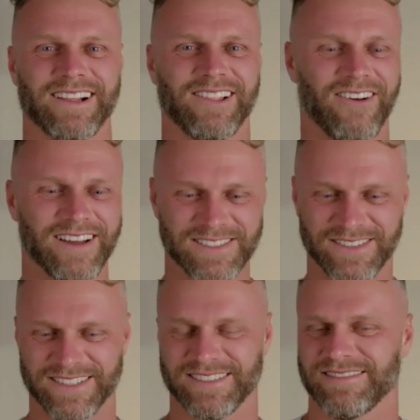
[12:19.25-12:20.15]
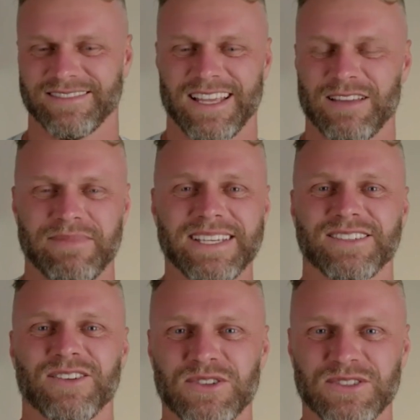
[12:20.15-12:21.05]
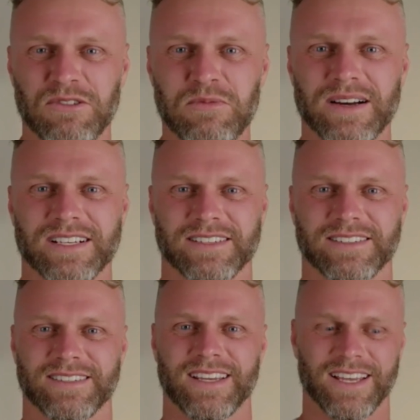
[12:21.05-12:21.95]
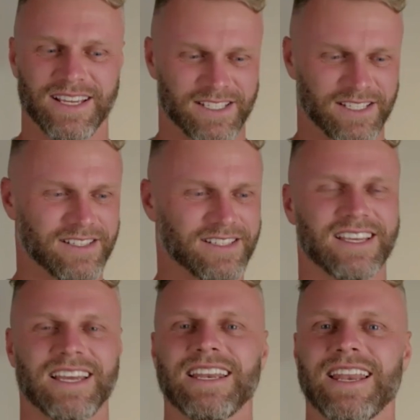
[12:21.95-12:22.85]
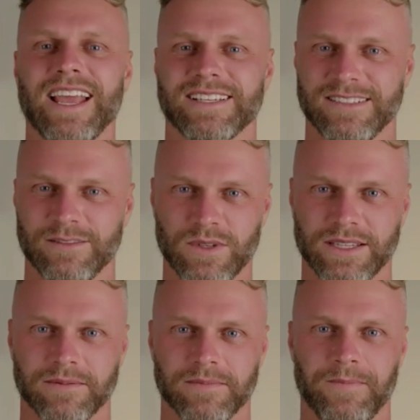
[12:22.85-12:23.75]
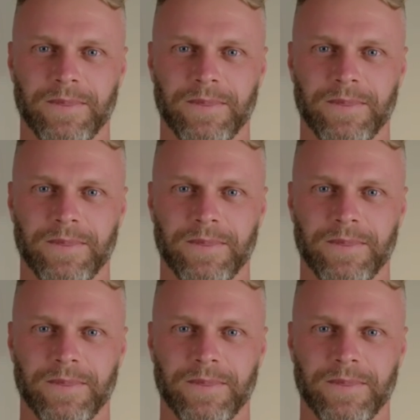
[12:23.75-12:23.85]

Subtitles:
clients they missed her so much because she just connected with them.